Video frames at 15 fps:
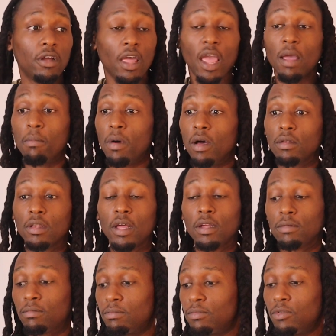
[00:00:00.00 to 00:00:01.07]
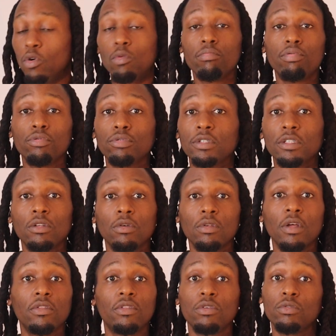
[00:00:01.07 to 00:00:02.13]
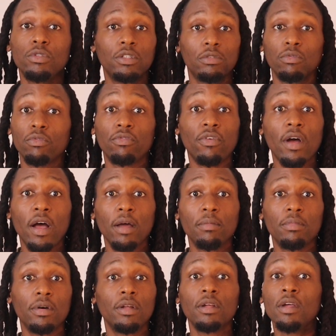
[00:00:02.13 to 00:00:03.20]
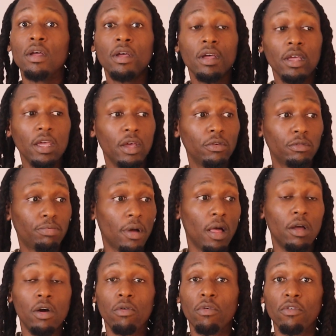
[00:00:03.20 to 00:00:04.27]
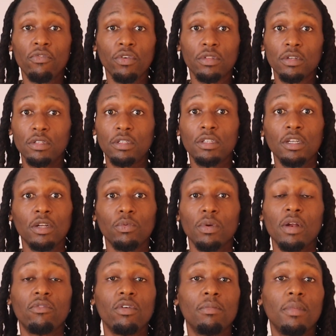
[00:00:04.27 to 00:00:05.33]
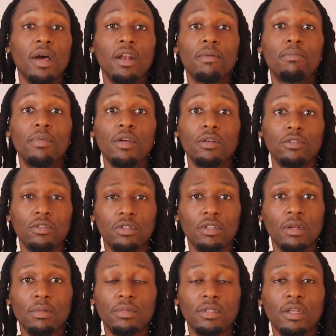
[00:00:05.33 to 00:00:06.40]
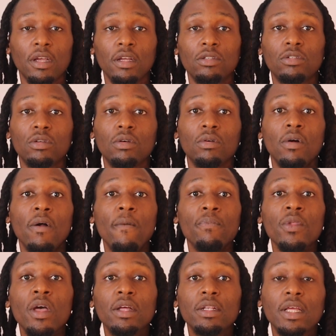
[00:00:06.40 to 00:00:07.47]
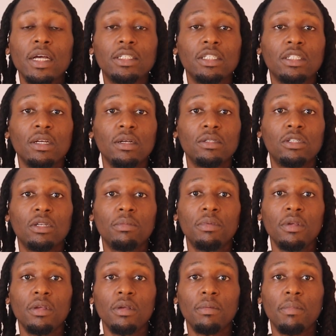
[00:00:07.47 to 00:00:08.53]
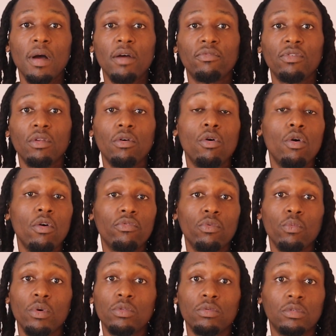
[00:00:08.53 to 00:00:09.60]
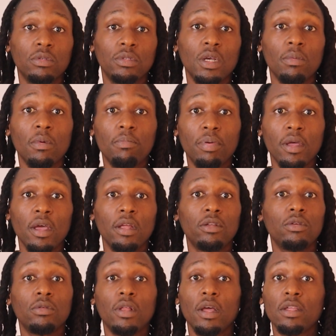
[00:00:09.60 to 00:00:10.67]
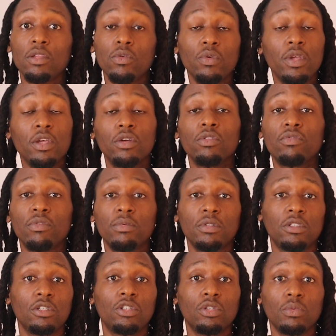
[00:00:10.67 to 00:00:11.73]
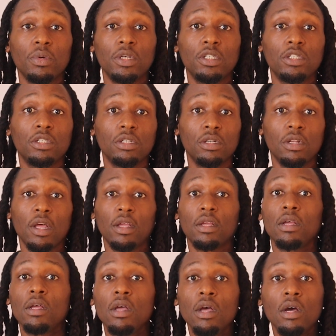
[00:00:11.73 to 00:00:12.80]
came out like no bruises, no nothing. You just were fine. But it was probably horrific to see whatever it might have been. You see what I'm saying? So that's just something to be mindful of. Or if you went through some type of pain, you like you healed from the situation, like